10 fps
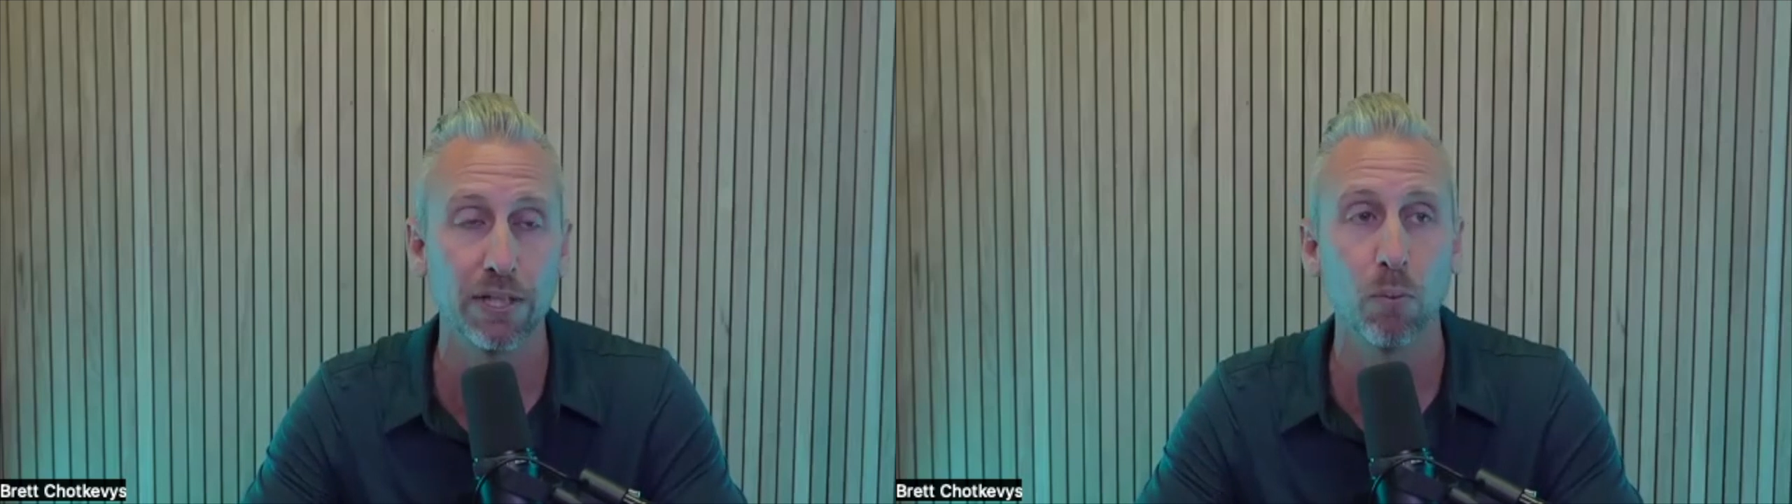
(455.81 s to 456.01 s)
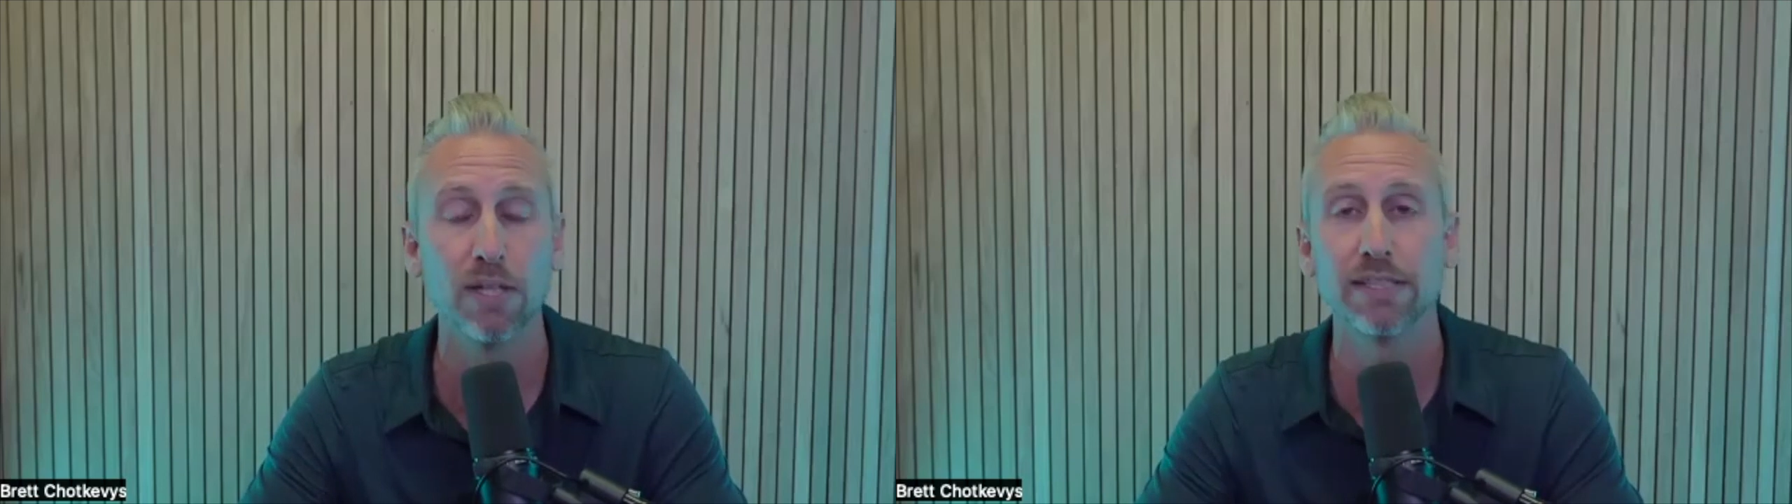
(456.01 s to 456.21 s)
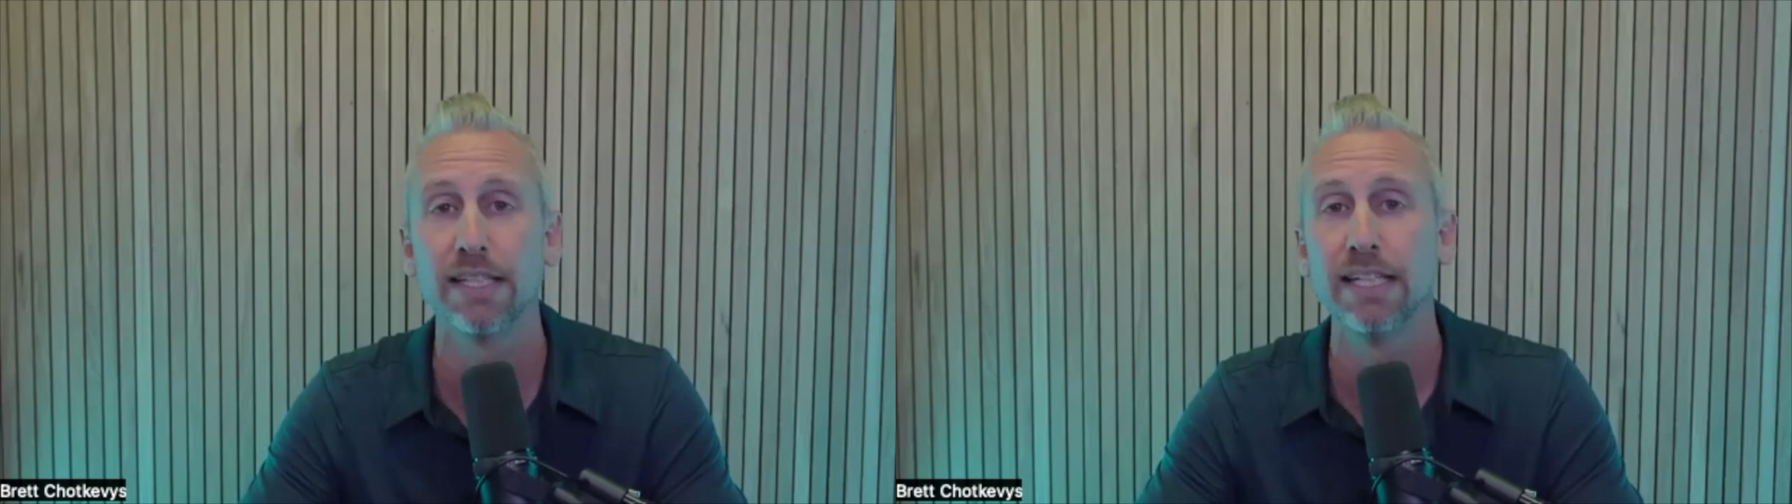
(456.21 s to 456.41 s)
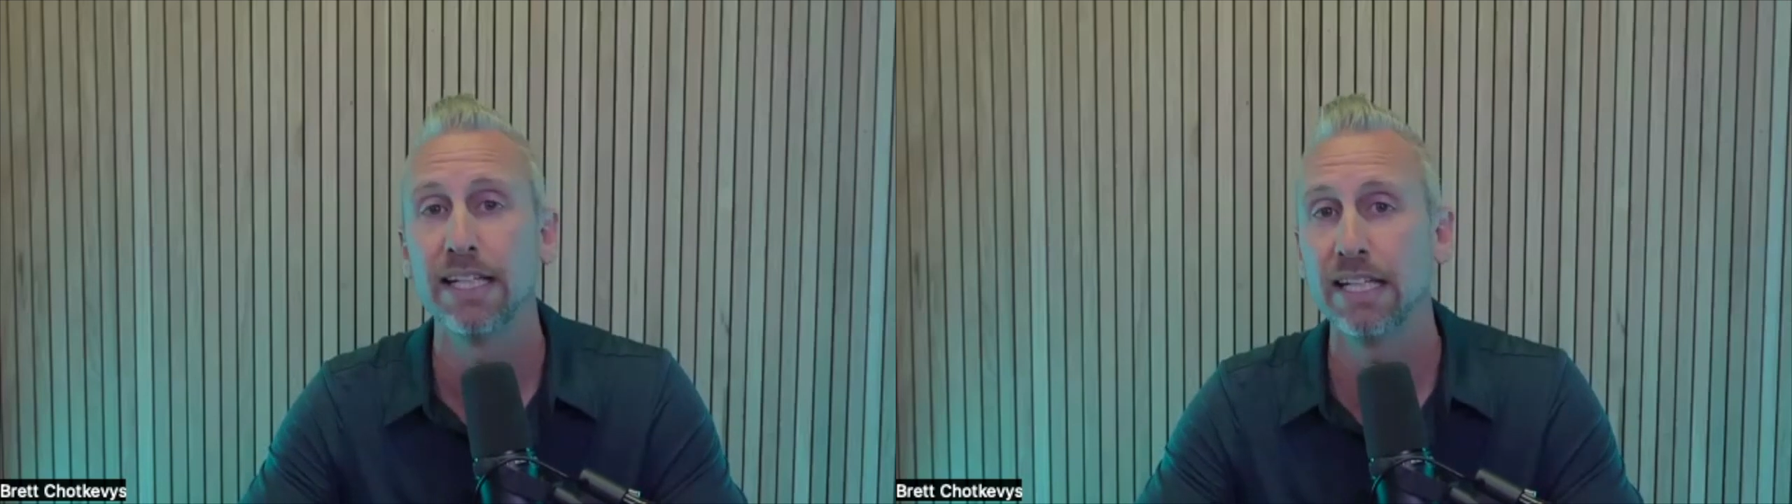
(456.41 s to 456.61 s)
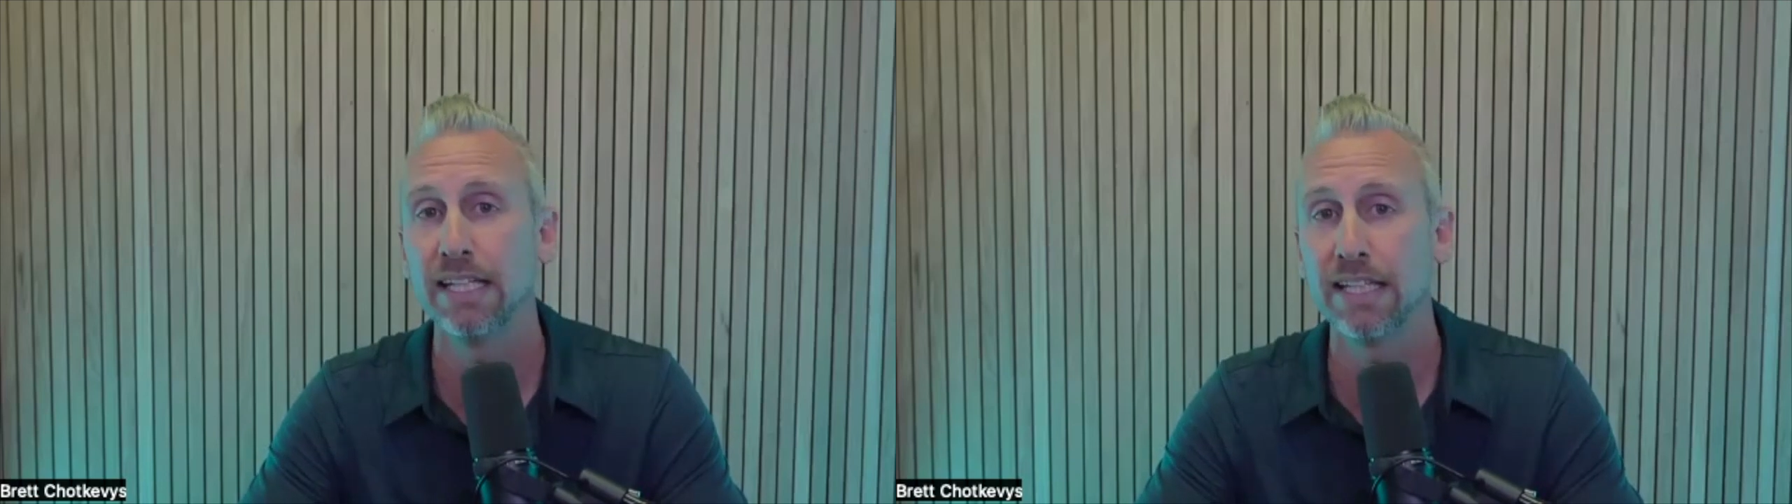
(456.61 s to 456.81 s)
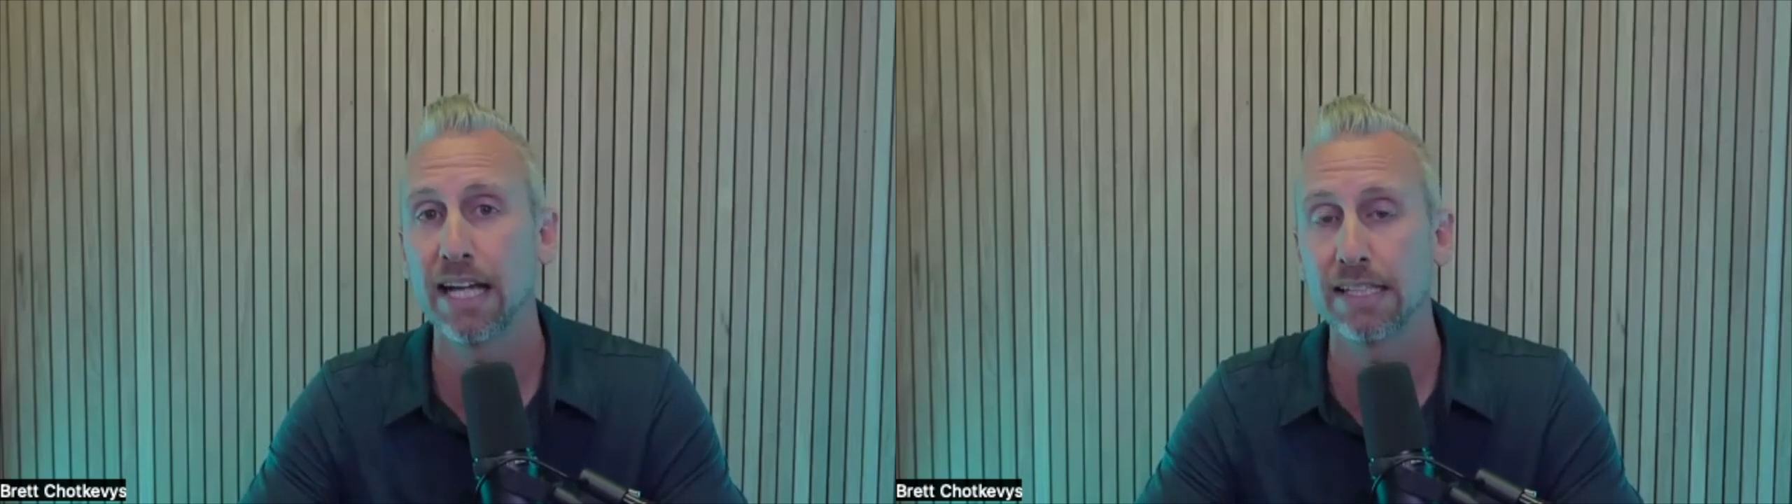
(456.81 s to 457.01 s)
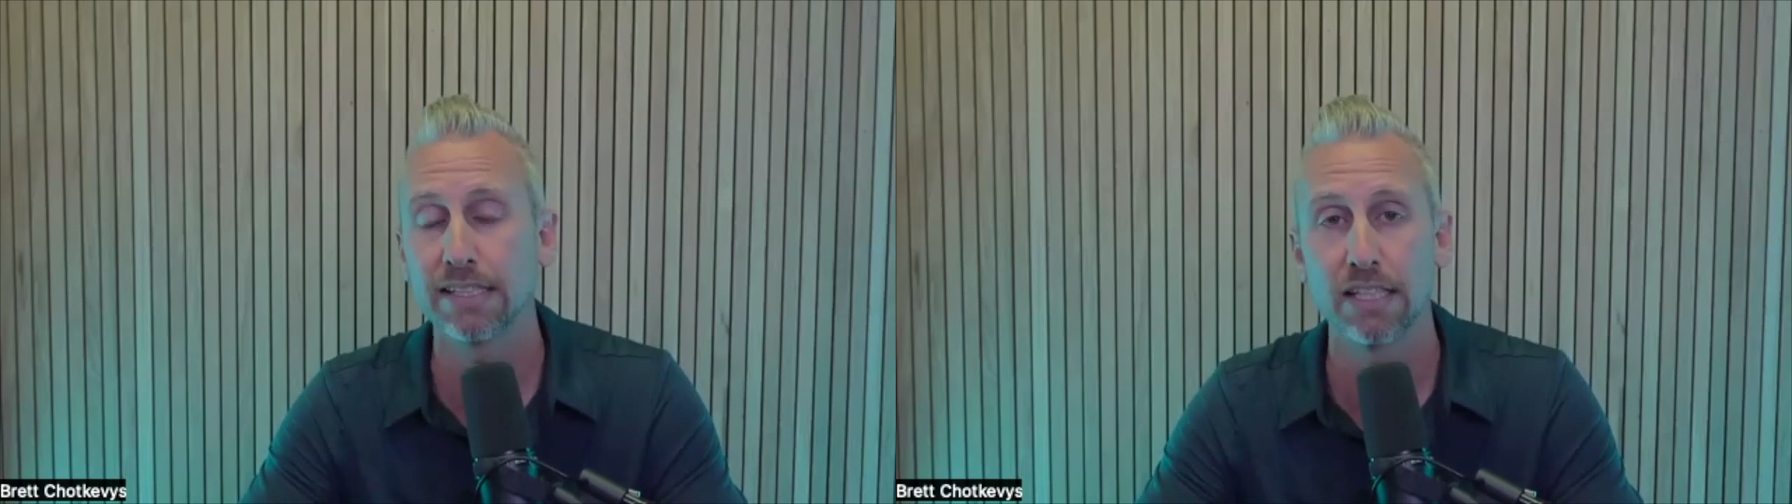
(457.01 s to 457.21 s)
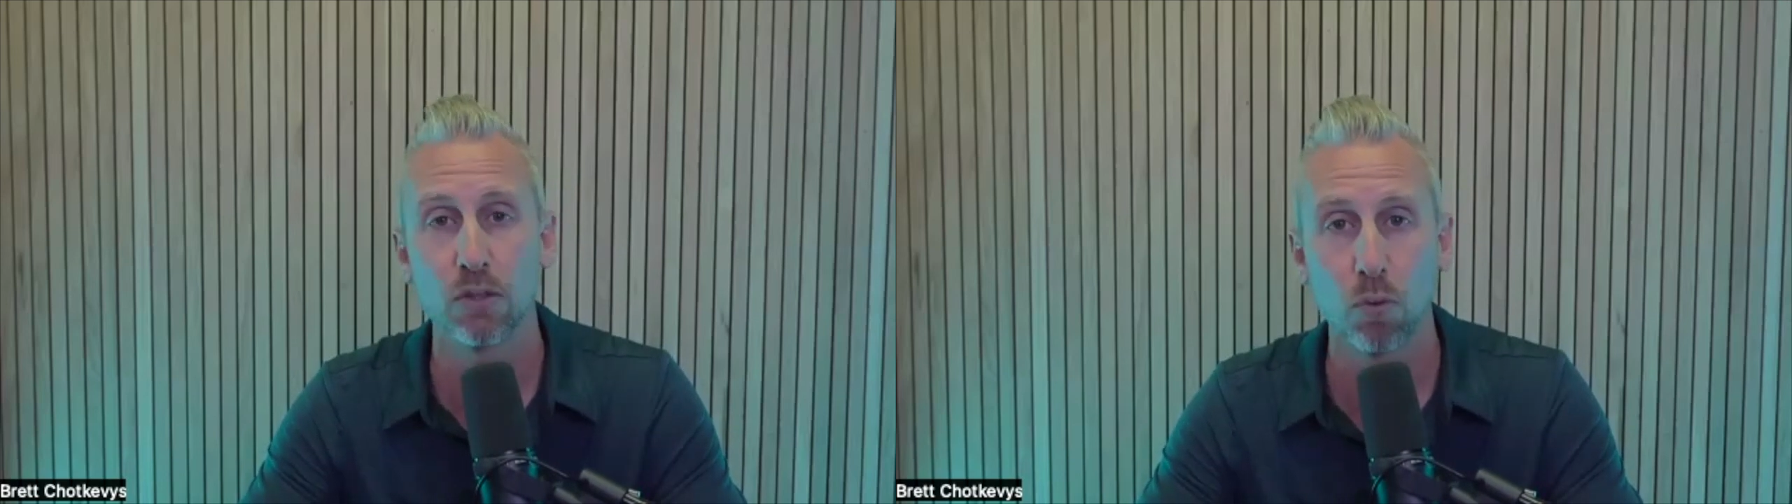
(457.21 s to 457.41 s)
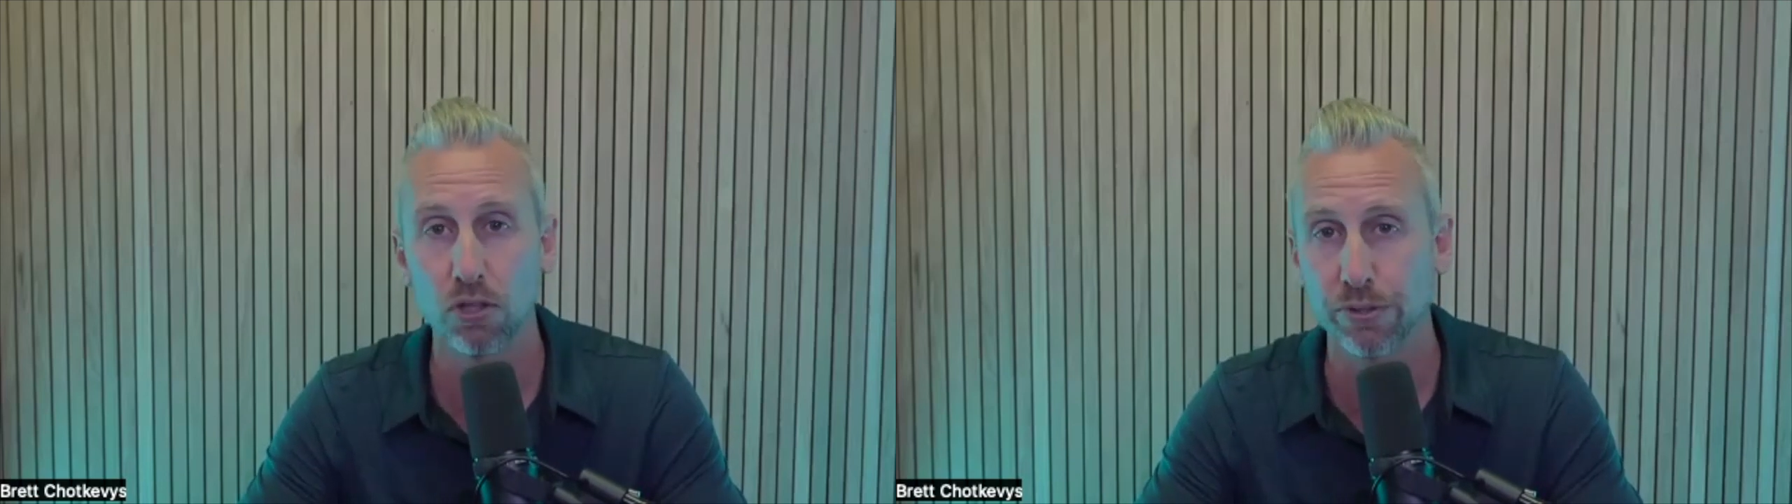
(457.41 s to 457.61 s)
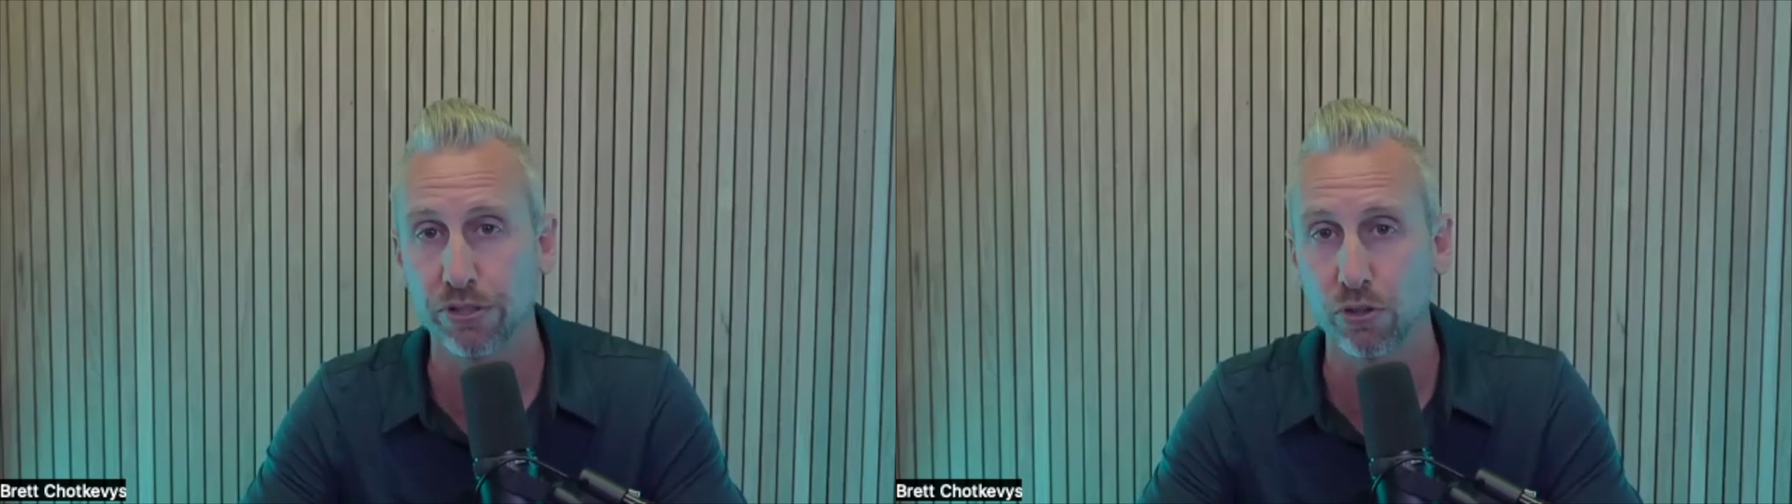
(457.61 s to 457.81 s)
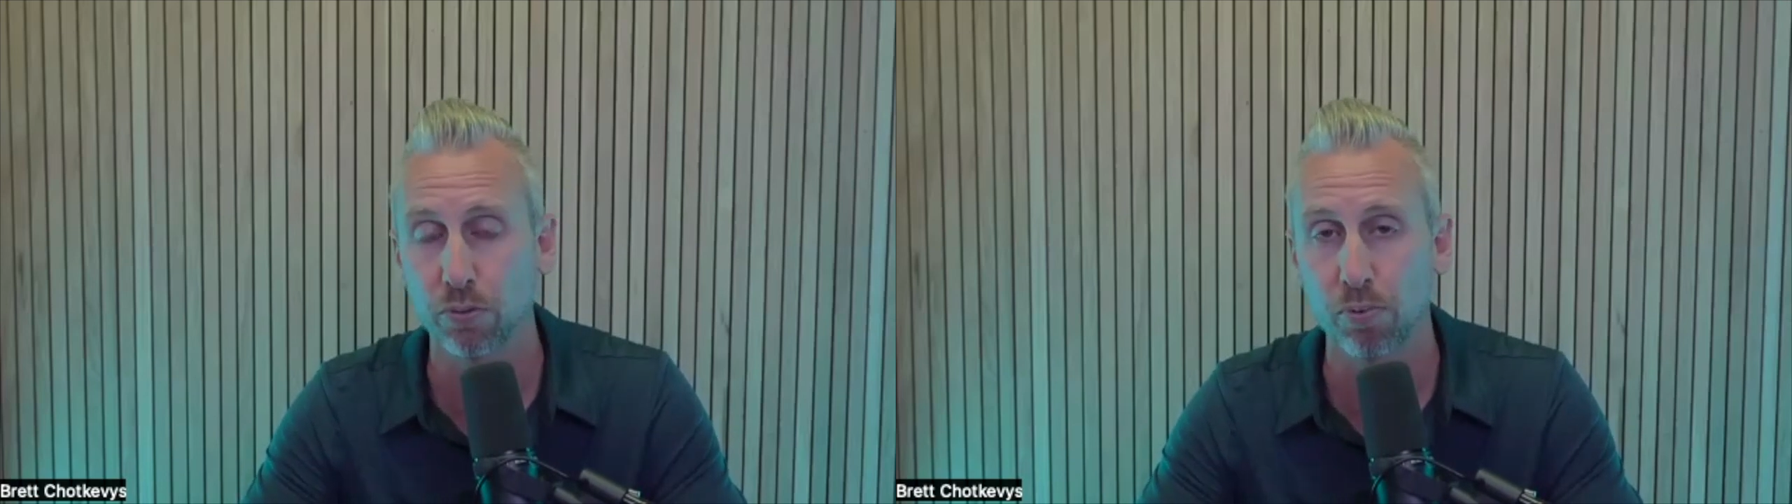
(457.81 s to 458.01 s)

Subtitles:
It was in that Wall Street Journal